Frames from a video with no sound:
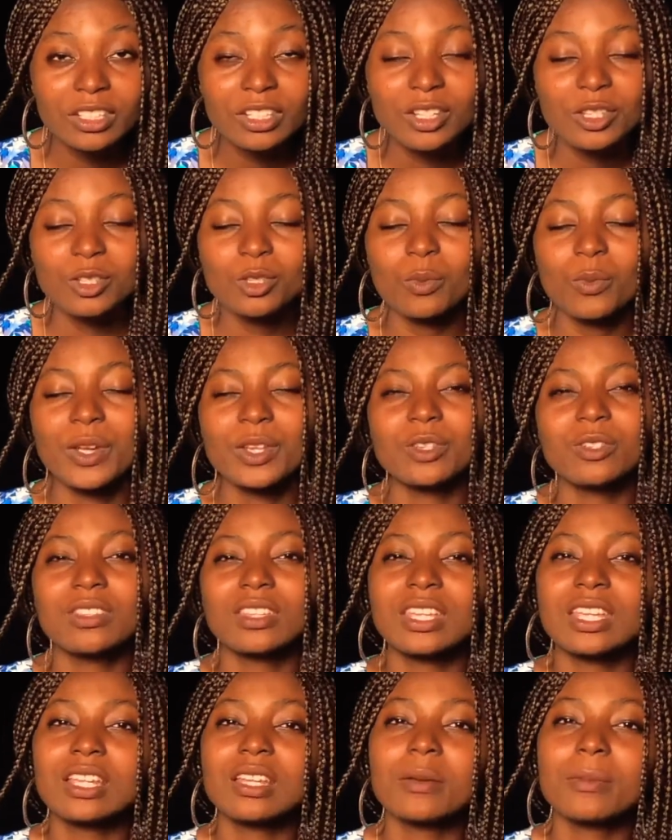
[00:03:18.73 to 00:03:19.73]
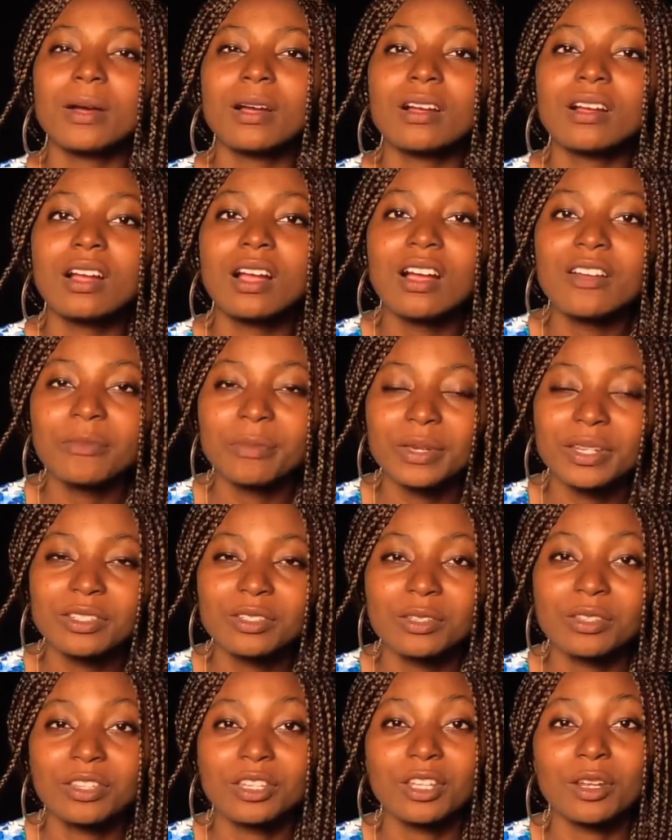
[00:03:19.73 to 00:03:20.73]
So when you're thinking about government,
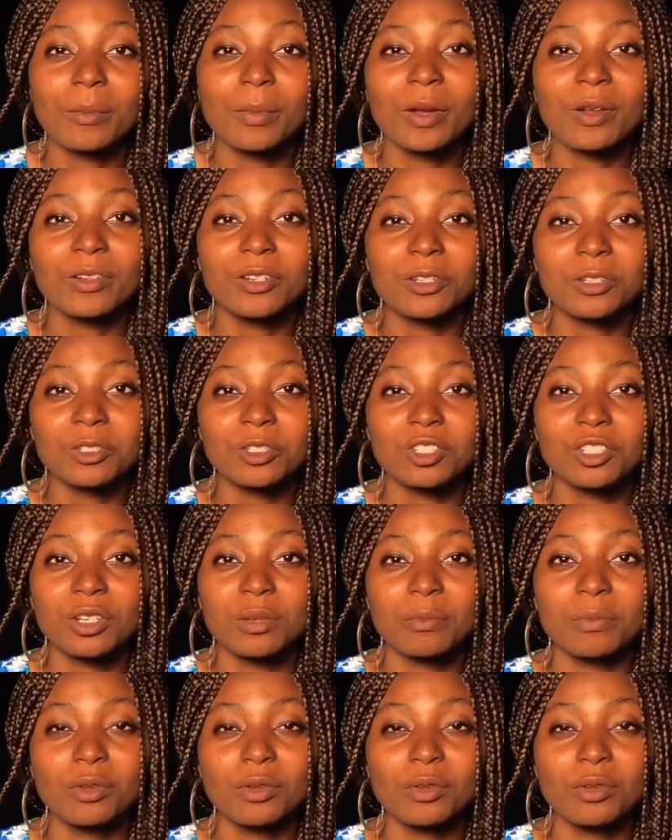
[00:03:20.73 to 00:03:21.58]
you're thinking about leadership,